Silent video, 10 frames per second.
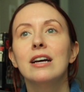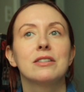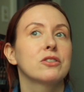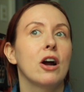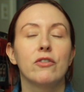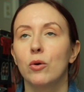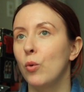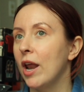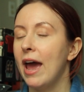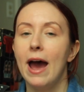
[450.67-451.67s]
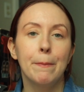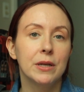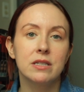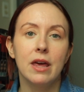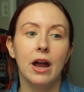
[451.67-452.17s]
discover what
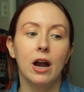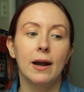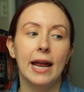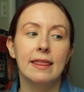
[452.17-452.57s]
happened there,